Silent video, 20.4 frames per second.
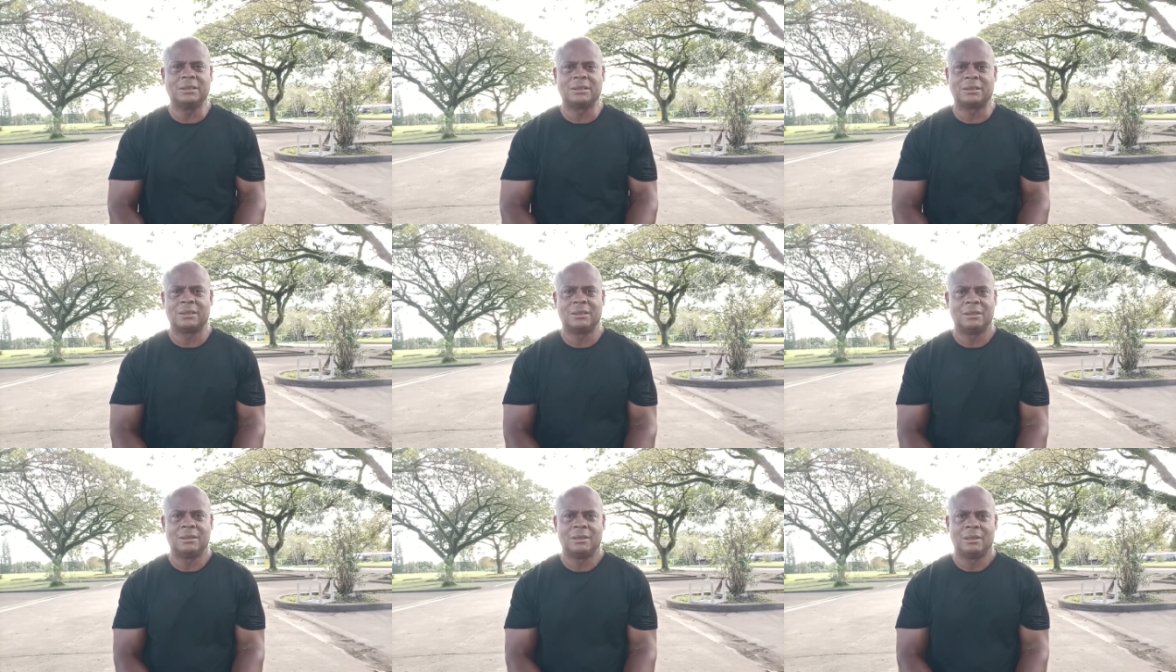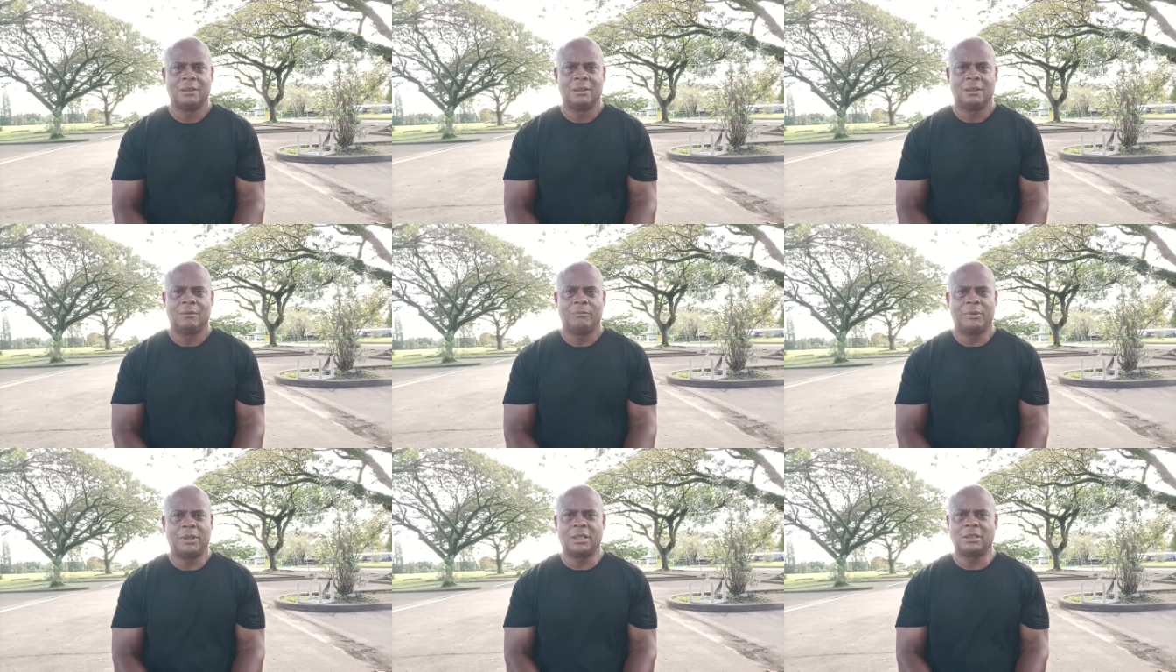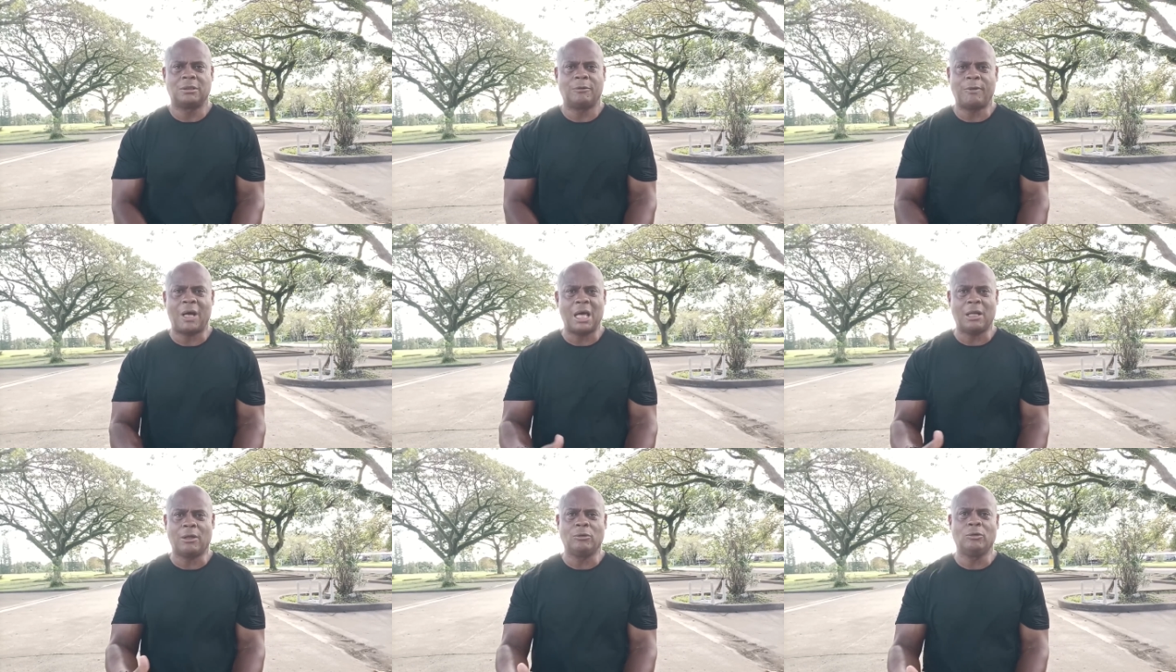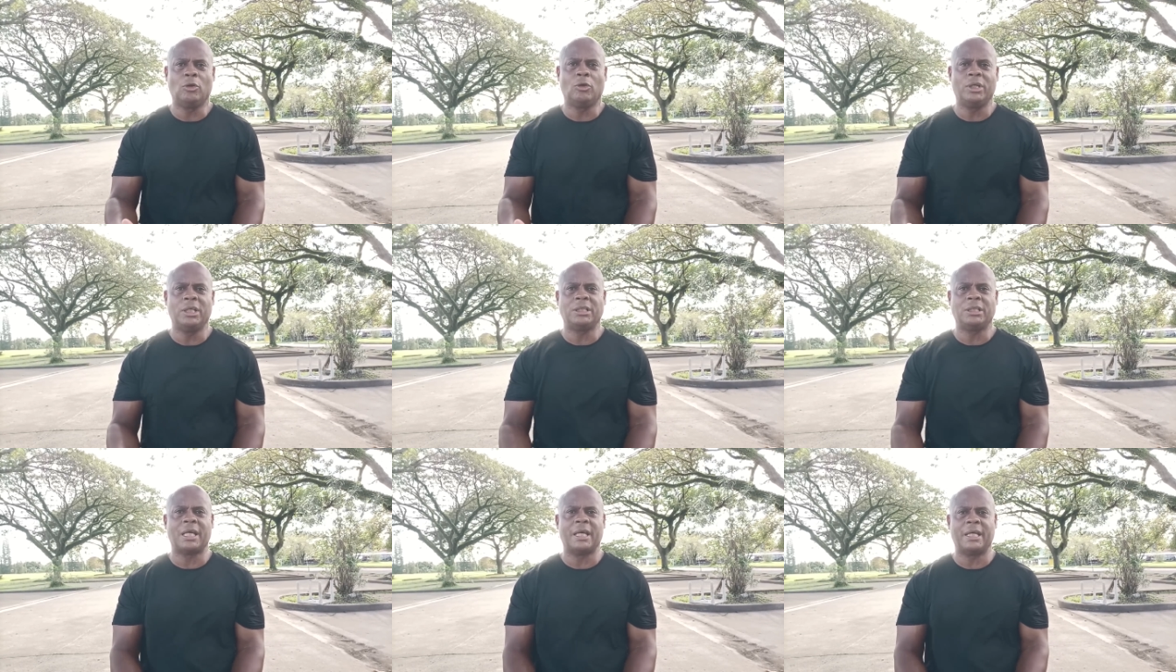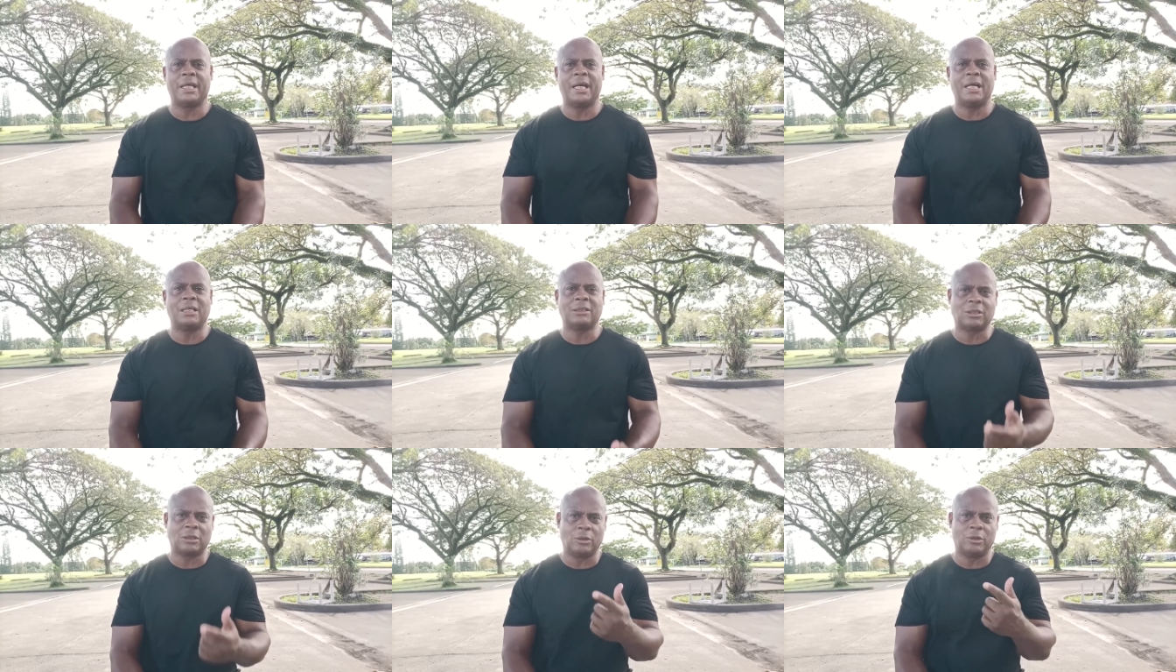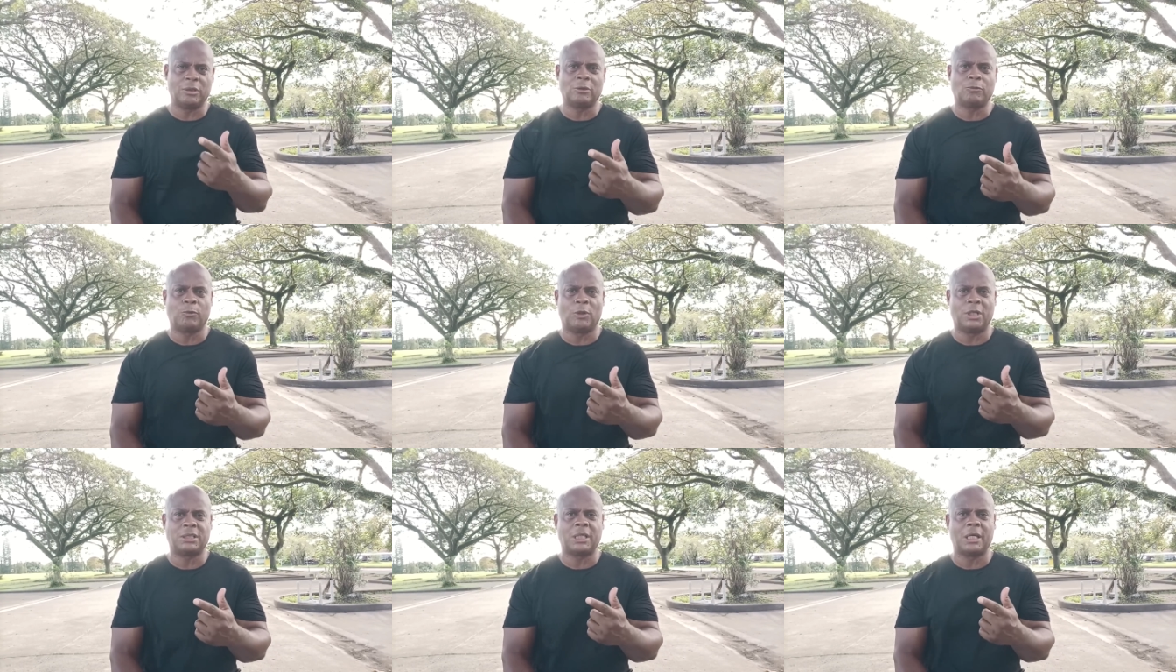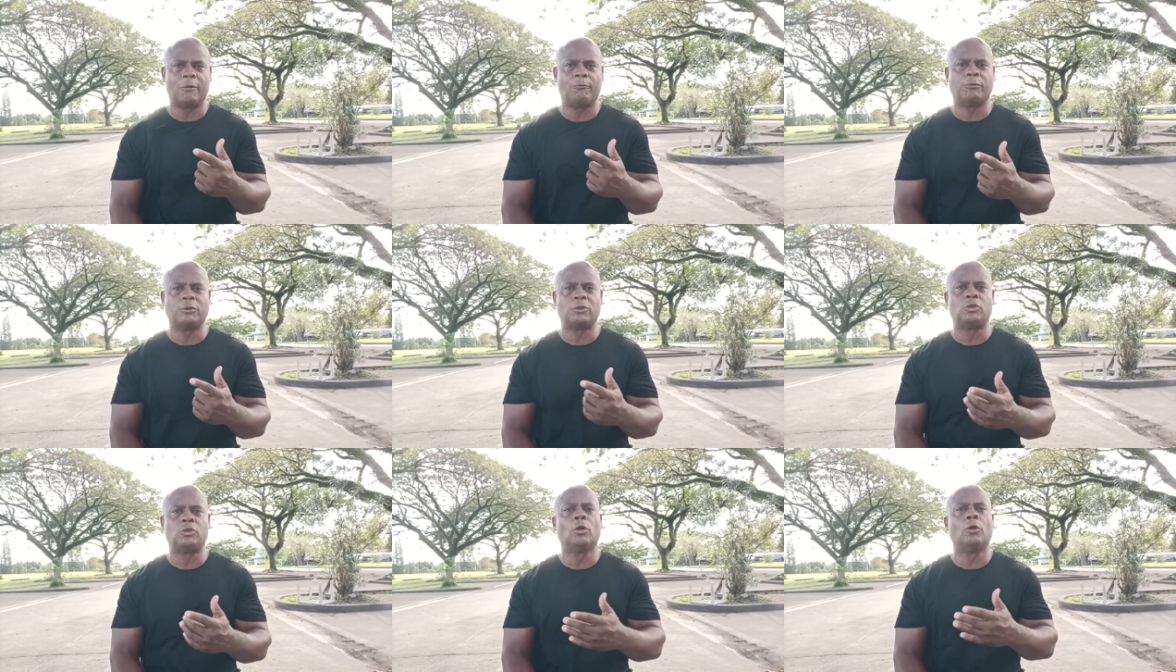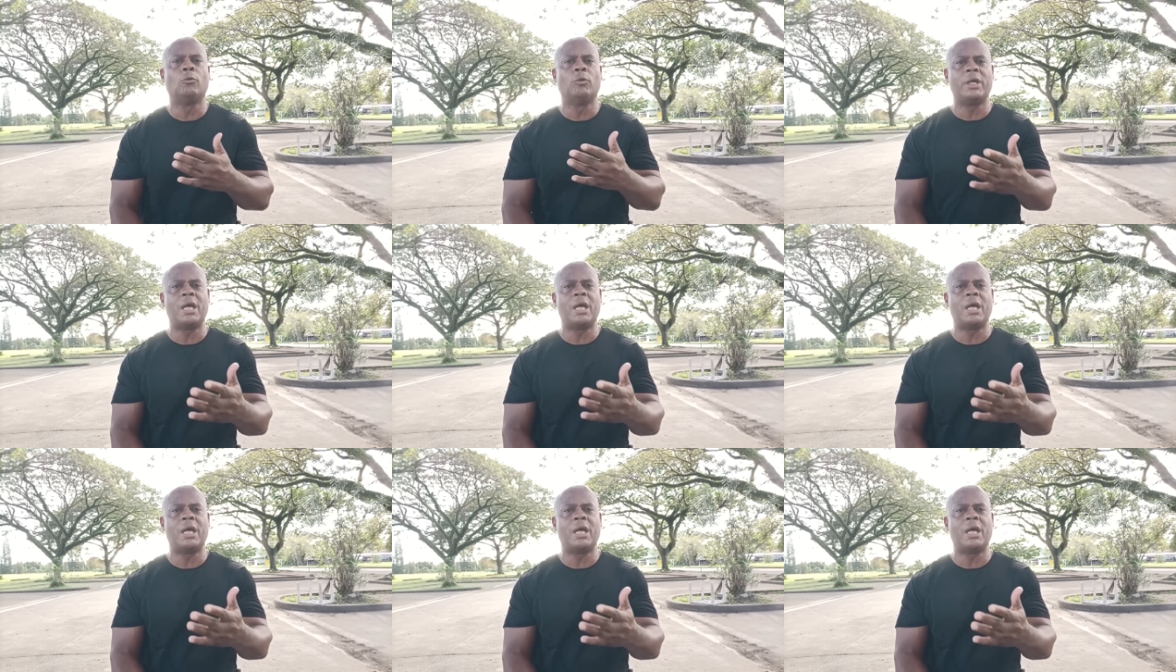Because if I don't know anything else, I know this one thing for sure.